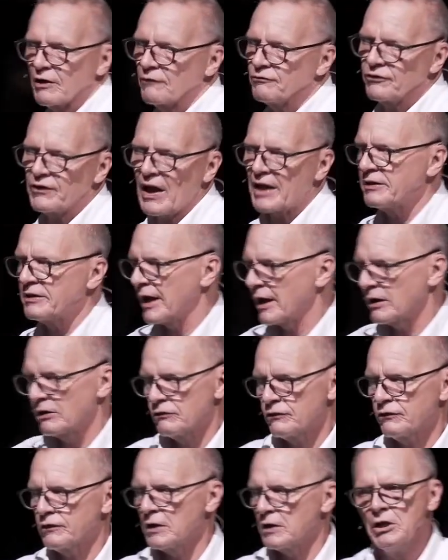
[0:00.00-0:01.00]
I've sat down
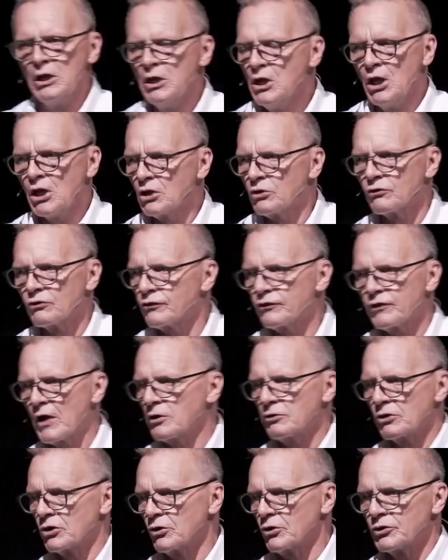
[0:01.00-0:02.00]
and said, Your
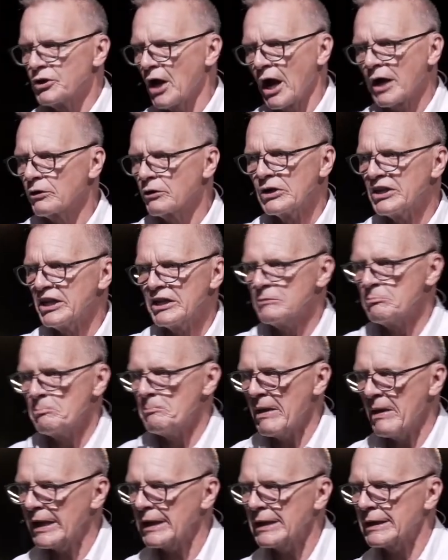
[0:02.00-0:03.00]
son or your daughter didn't
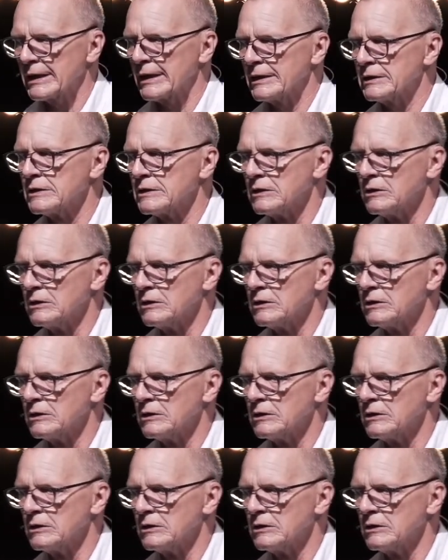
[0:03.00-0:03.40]
make it.